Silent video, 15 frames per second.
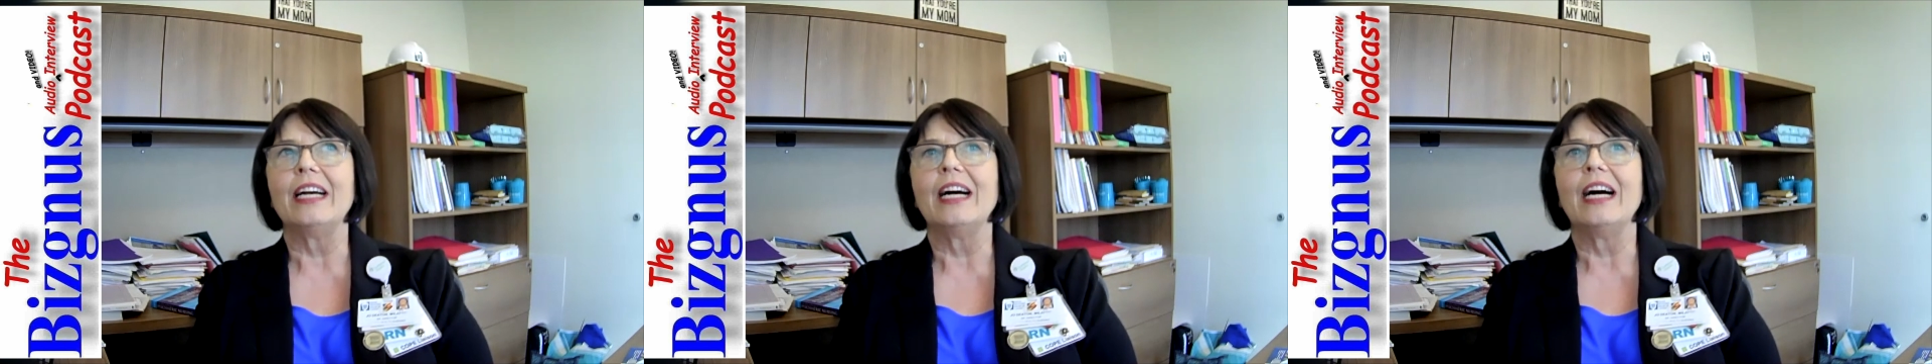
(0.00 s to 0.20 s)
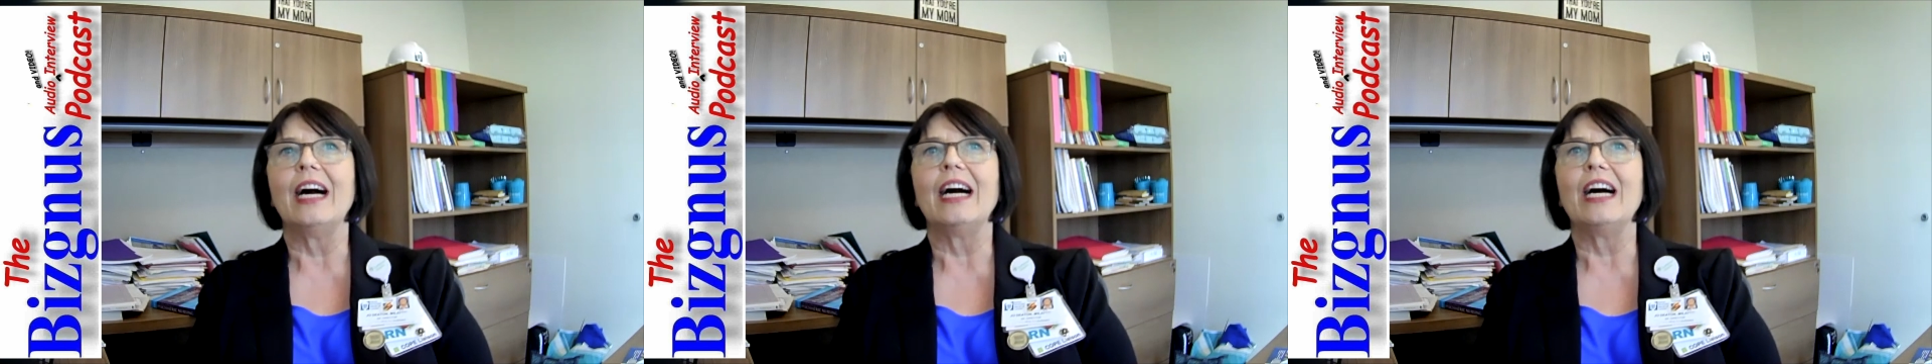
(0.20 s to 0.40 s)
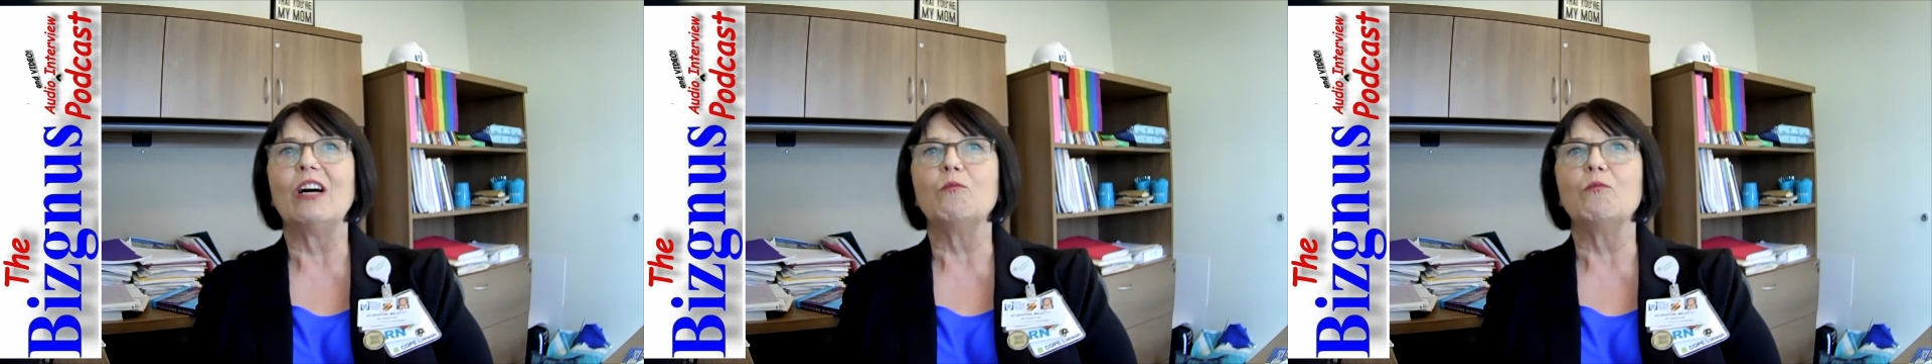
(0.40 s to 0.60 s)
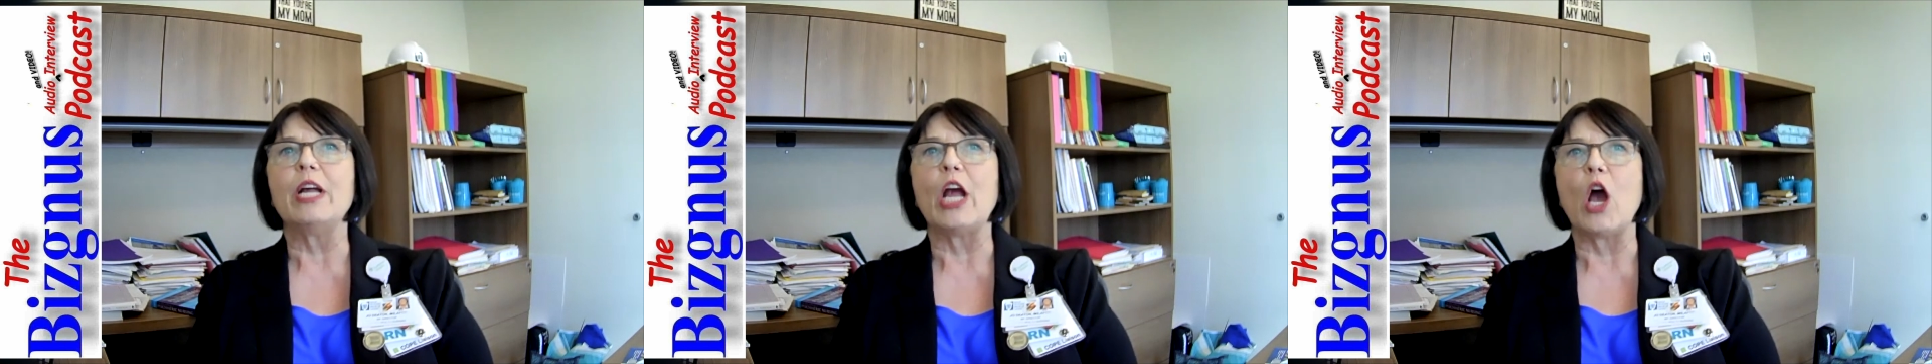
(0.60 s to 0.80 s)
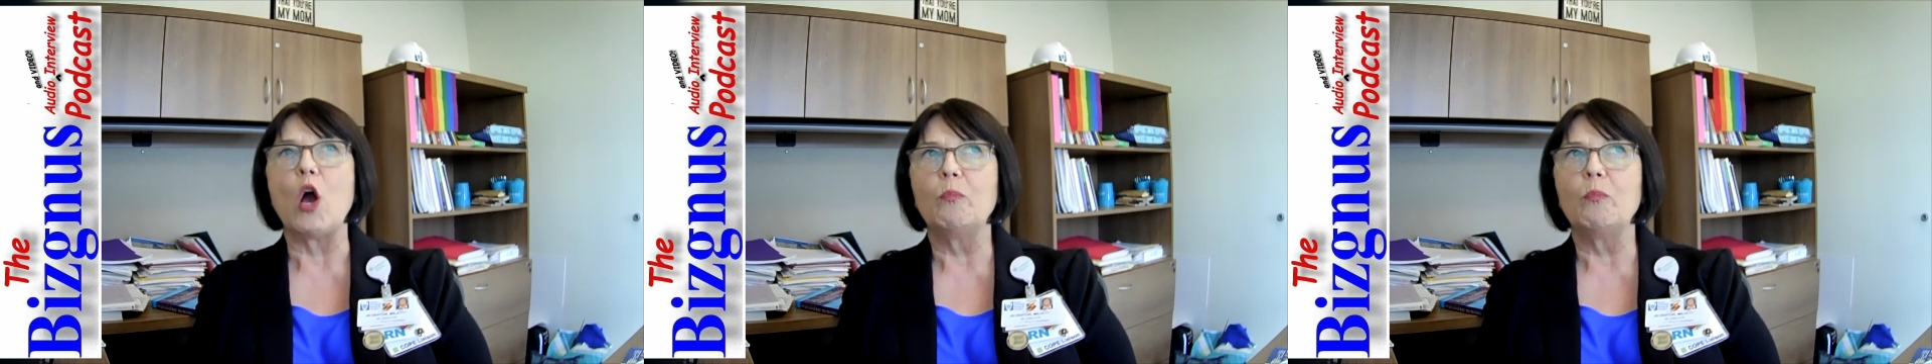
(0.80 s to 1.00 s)

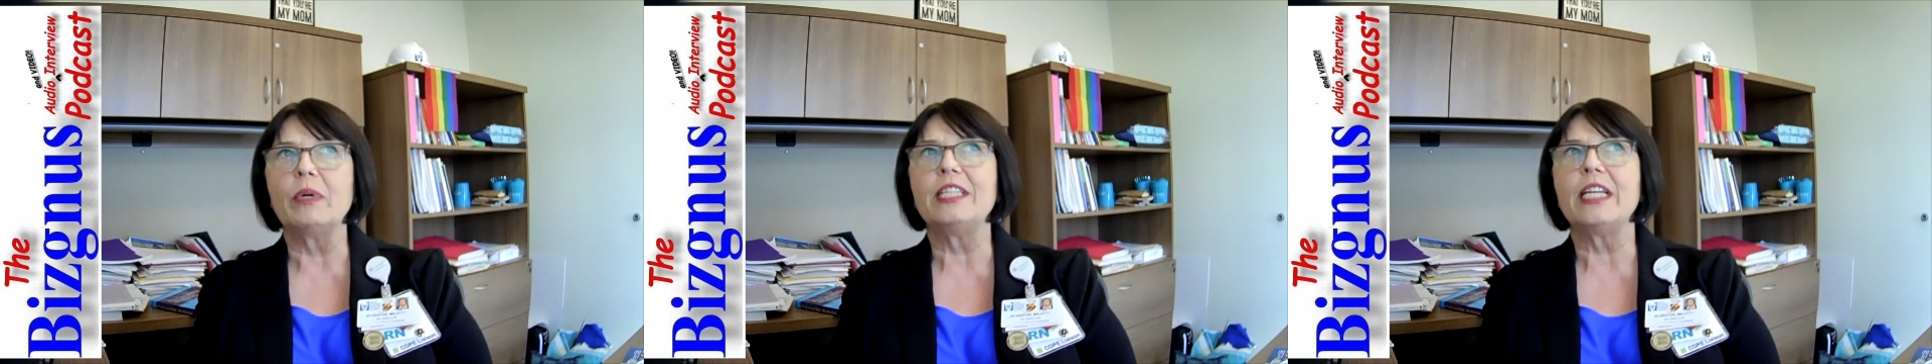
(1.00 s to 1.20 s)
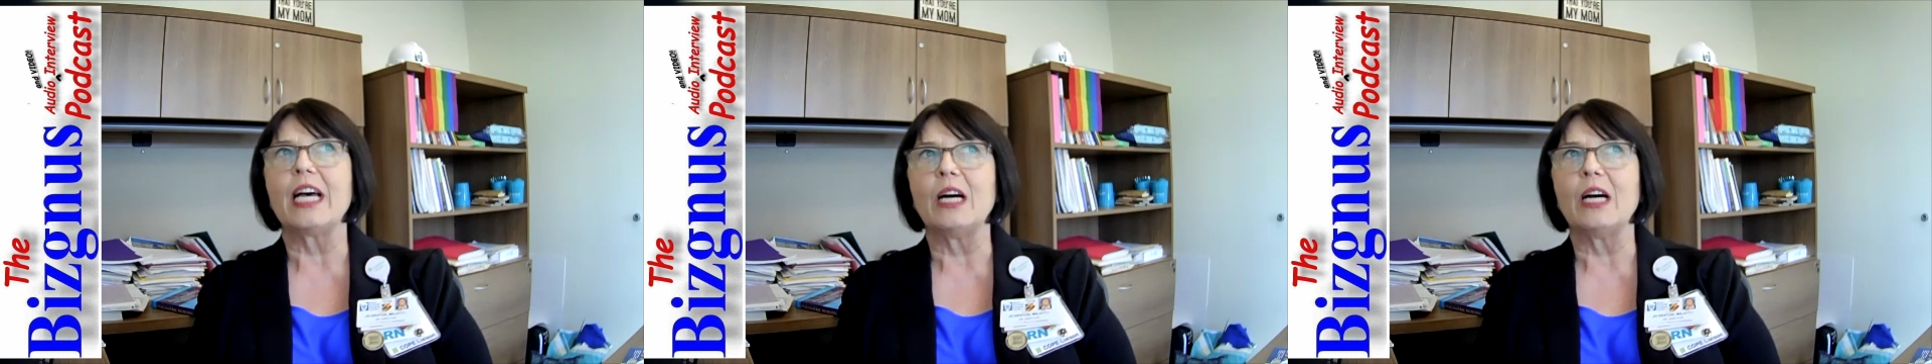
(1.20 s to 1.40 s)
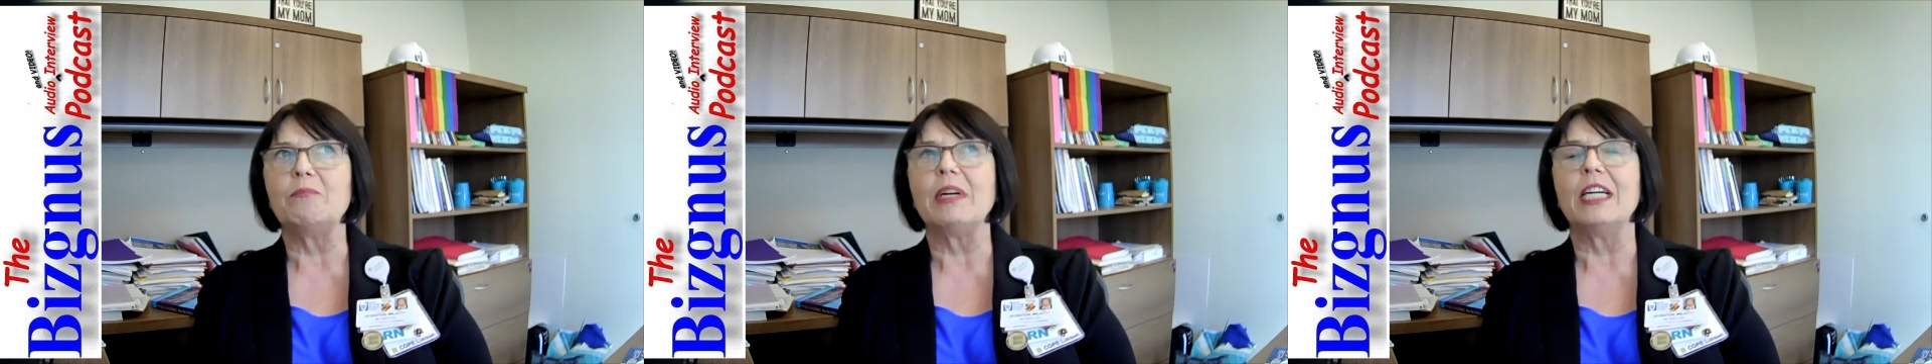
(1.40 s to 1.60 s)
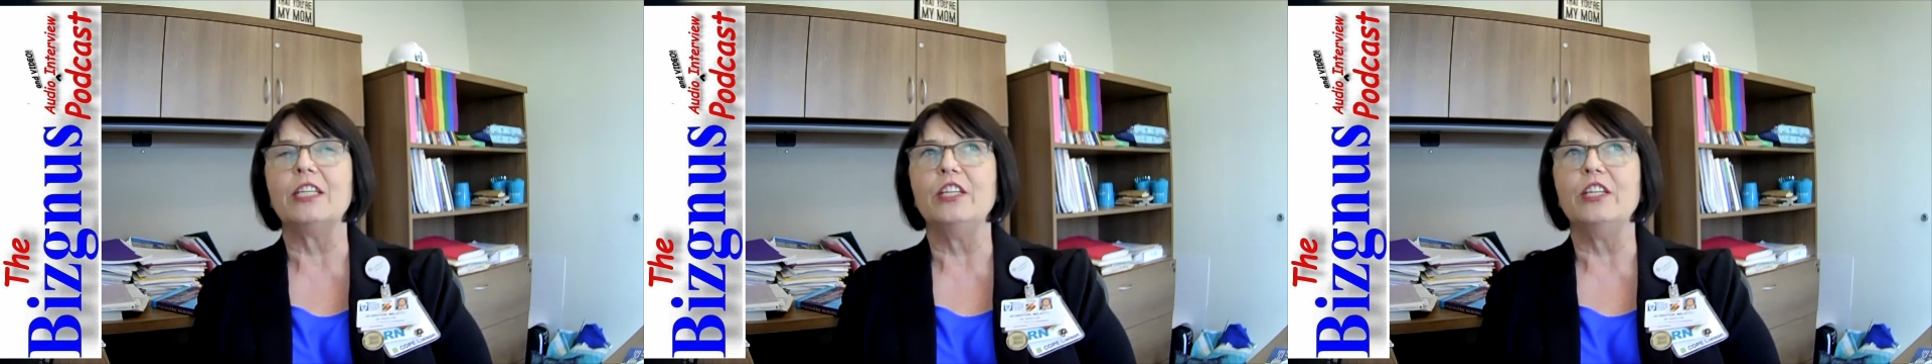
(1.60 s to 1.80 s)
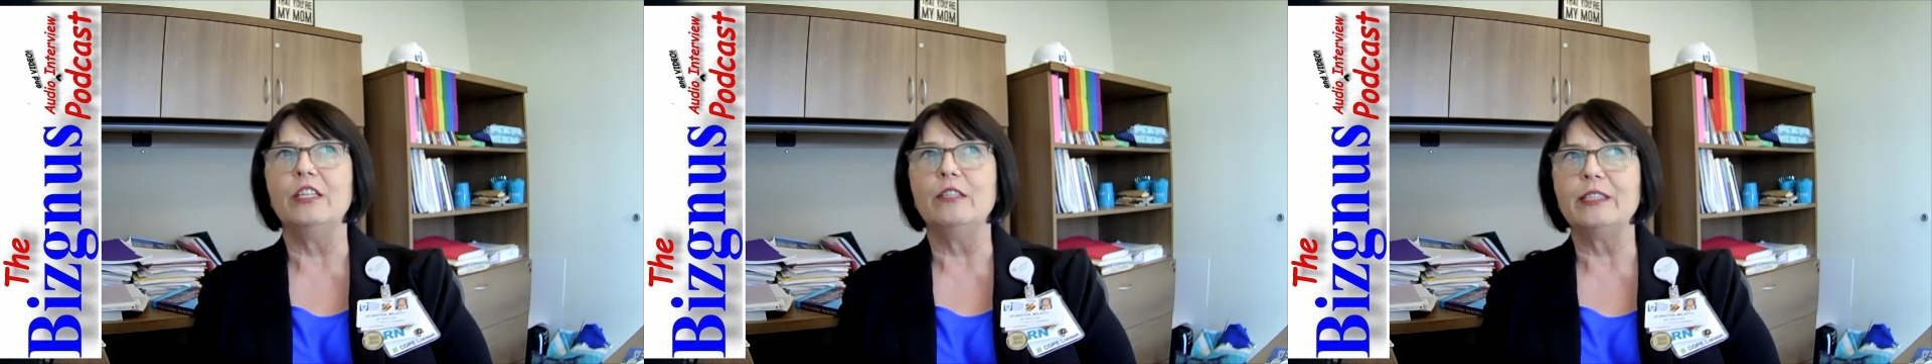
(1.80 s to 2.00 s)
opened up a
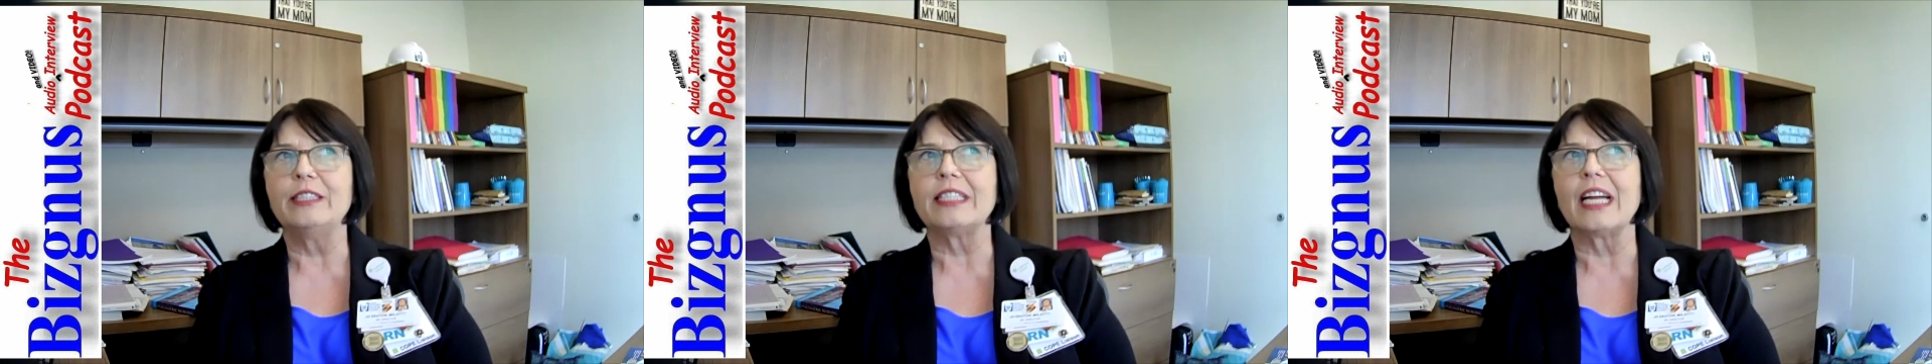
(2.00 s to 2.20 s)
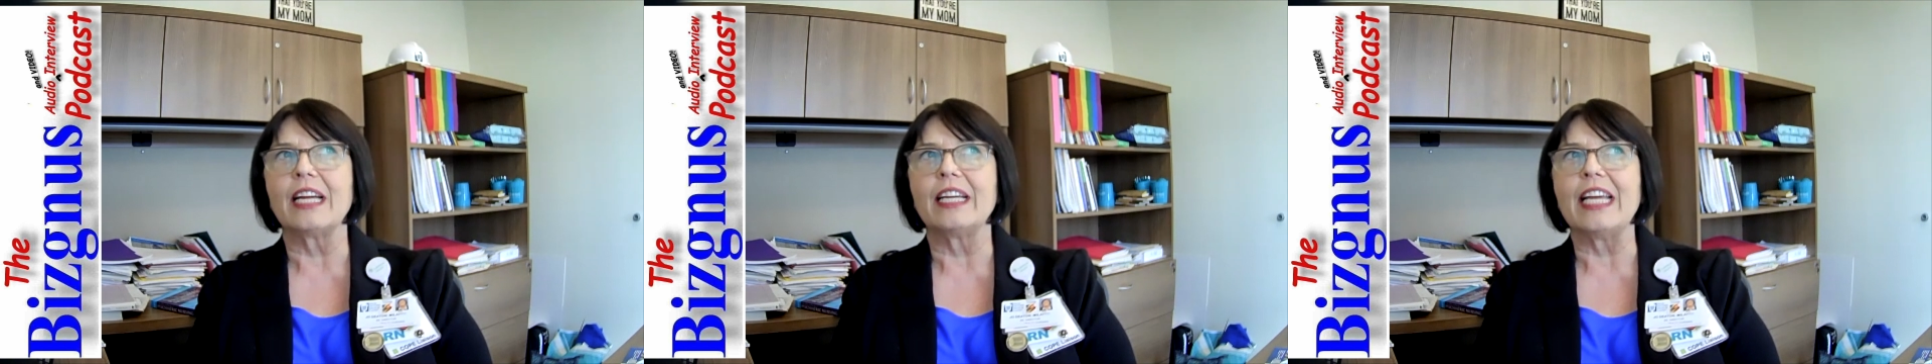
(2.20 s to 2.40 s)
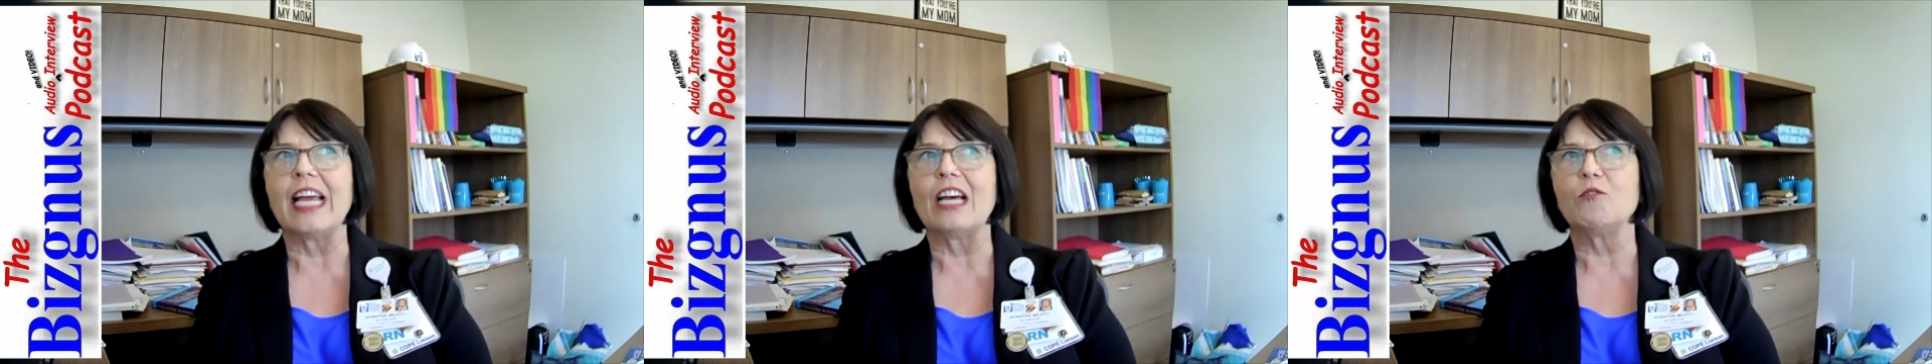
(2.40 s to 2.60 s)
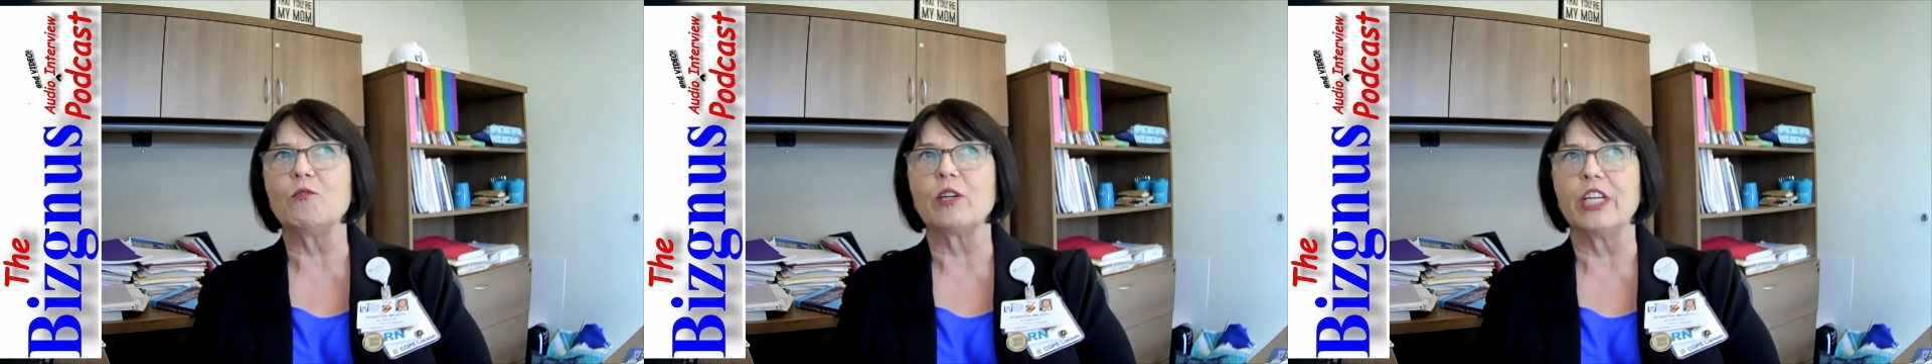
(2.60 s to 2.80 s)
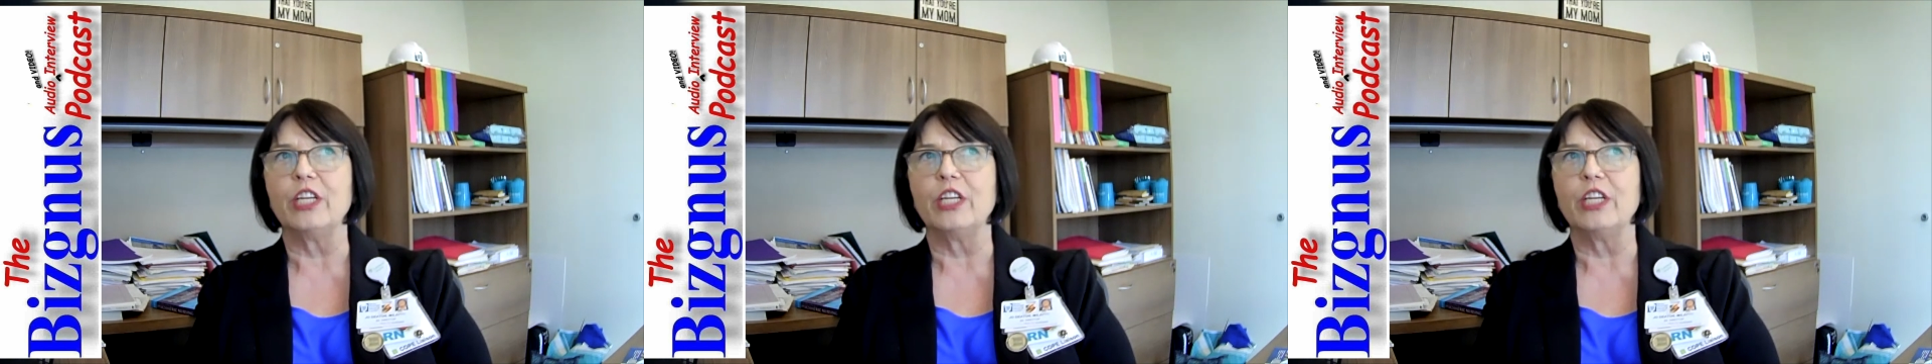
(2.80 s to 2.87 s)
new psychiatric